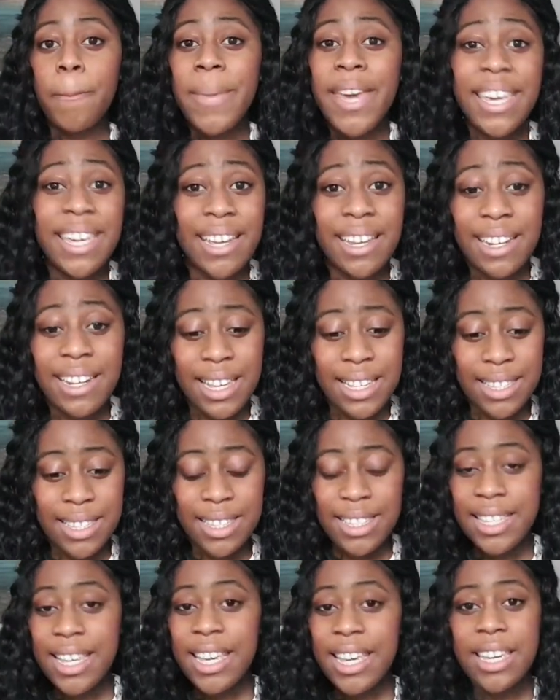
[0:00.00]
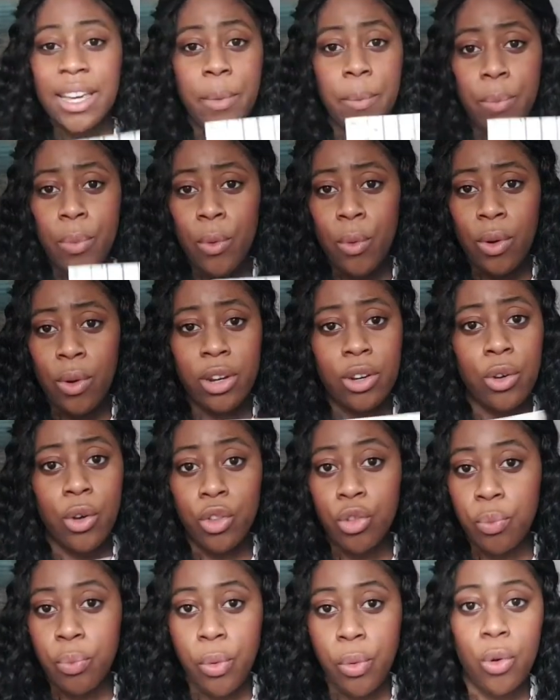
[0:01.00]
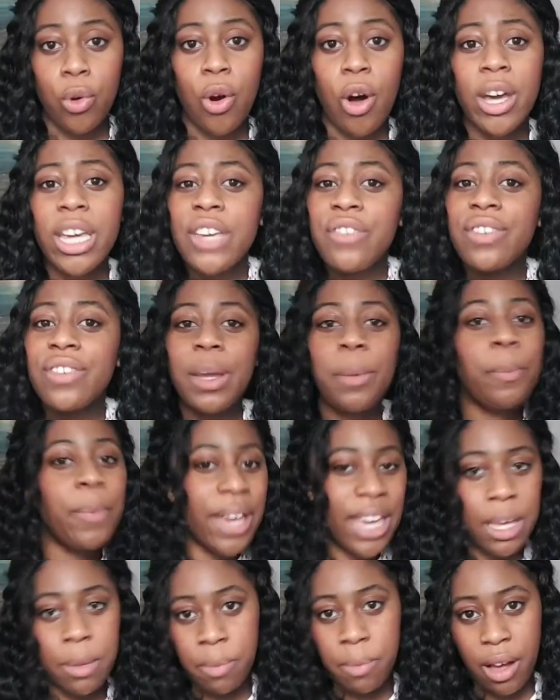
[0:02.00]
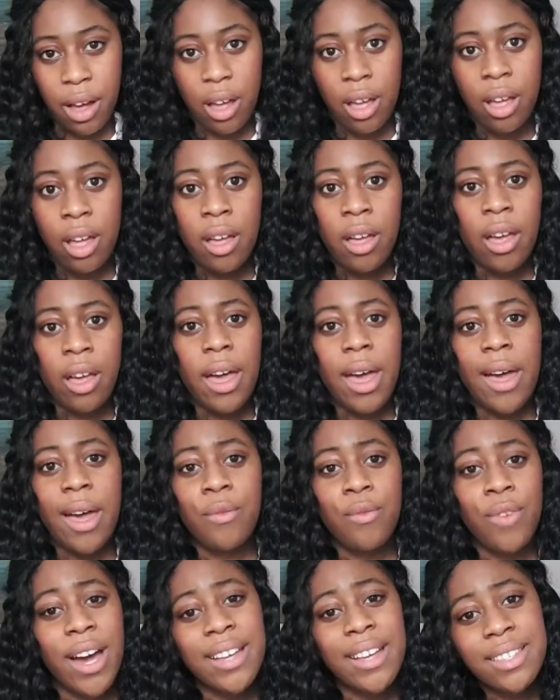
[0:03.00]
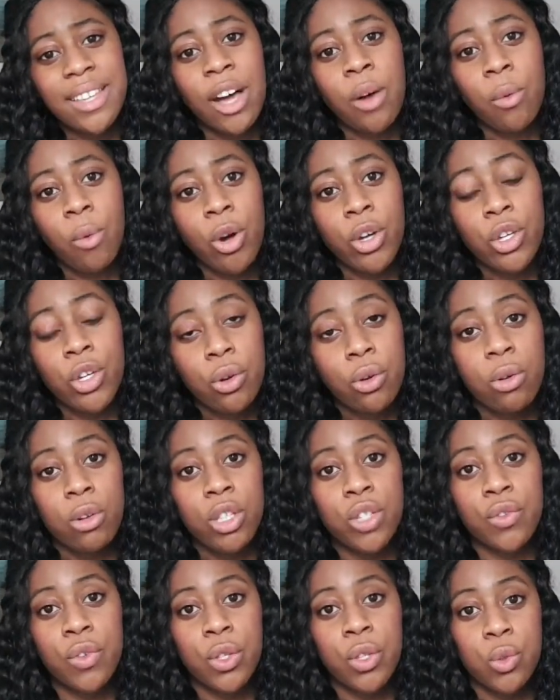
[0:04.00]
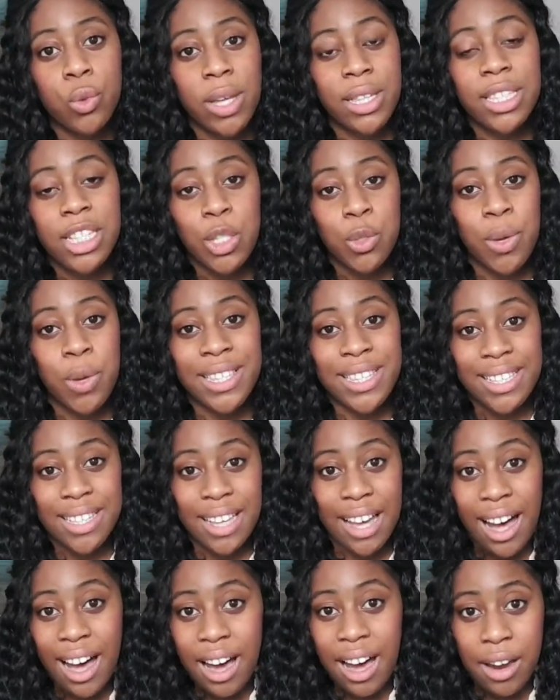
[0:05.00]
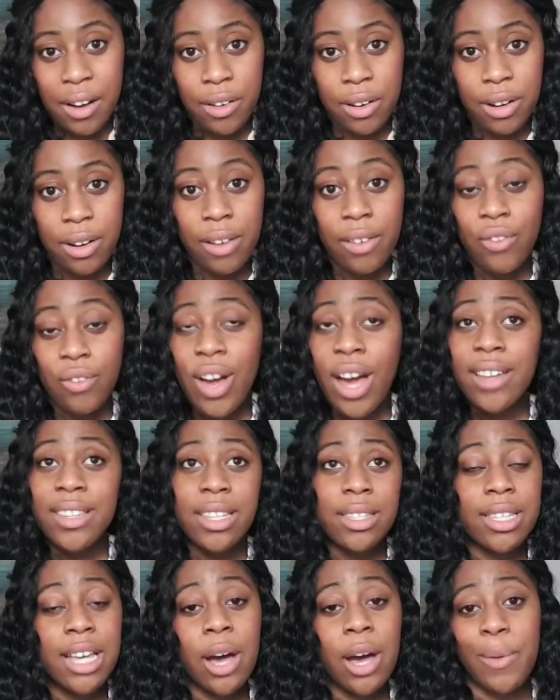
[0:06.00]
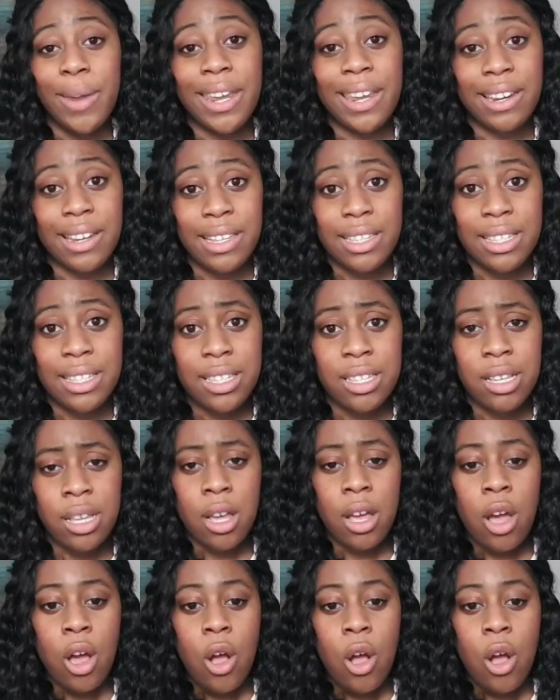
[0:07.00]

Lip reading: Make a list, take a book, notebook, or even a paper, and write down what your goals for 2020 are. Write it down in a list.